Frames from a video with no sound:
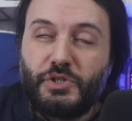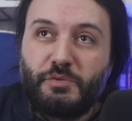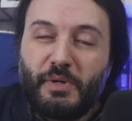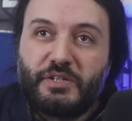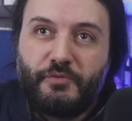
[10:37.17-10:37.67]
she
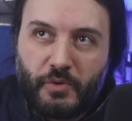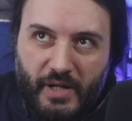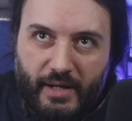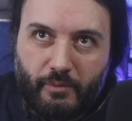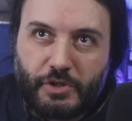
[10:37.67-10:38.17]
speaks four
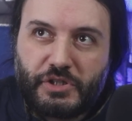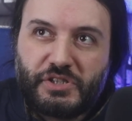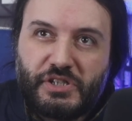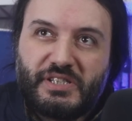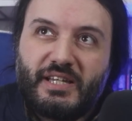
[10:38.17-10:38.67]
languages.
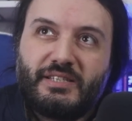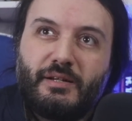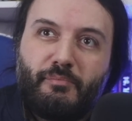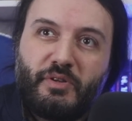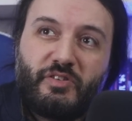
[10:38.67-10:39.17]
She says
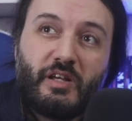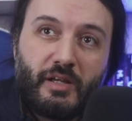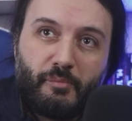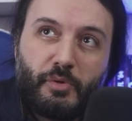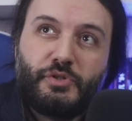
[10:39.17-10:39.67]
that
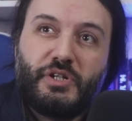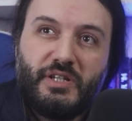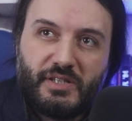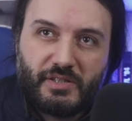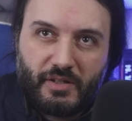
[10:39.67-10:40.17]
Brazilian
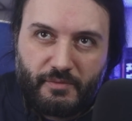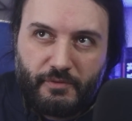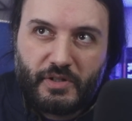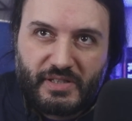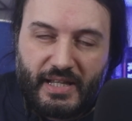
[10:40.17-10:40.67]
Portuguese is her
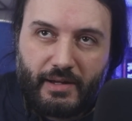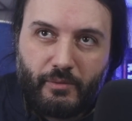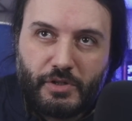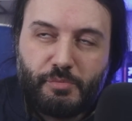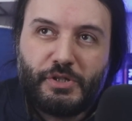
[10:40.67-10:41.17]
first
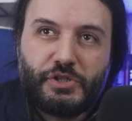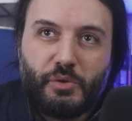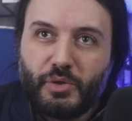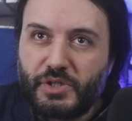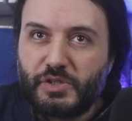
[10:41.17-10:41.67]
language, but she
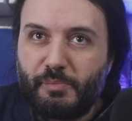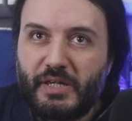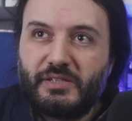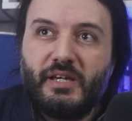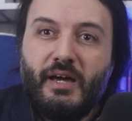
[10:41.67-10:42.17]
also
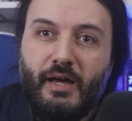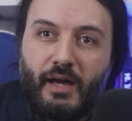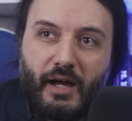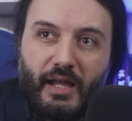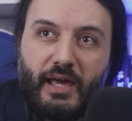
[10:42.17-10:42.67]
speaks
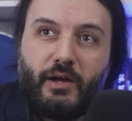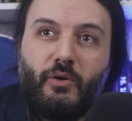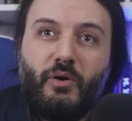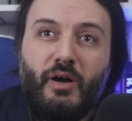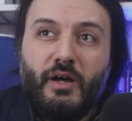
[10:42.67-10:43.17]

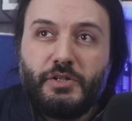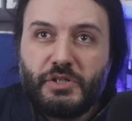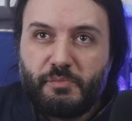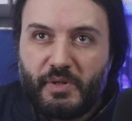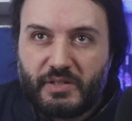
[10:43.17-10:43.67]
Gallego, she
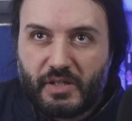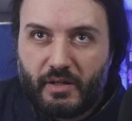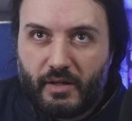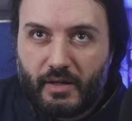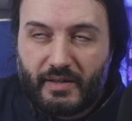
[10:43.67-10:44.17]
speaks
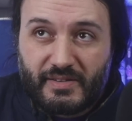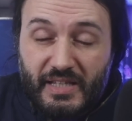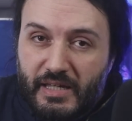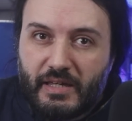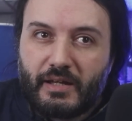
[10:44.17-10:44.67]
uh,
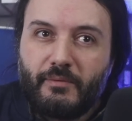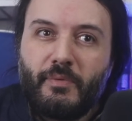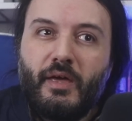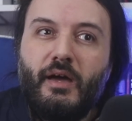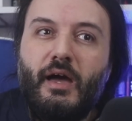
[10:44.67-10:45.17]
Castilian,
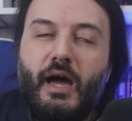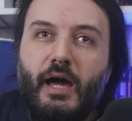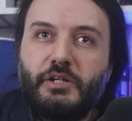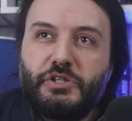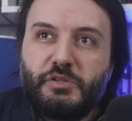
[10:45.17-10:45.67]

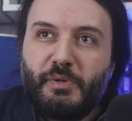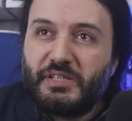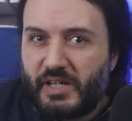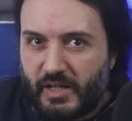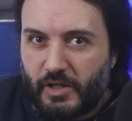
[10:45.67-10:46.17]
and she
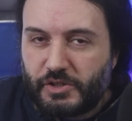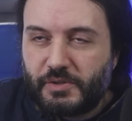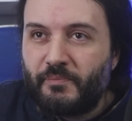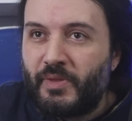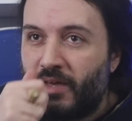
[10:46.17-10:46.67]
speaks
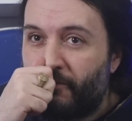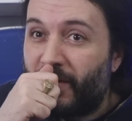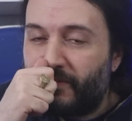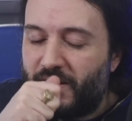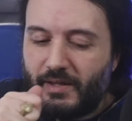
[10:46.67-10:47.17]
English.
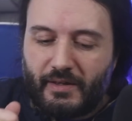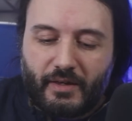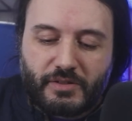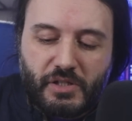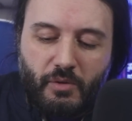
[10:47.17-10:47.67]
Fascinating.
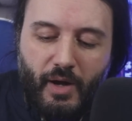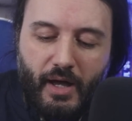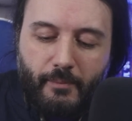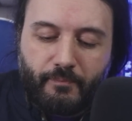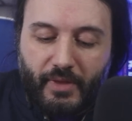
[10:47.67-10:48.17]
So
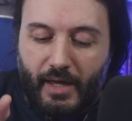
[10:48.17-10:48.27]
um,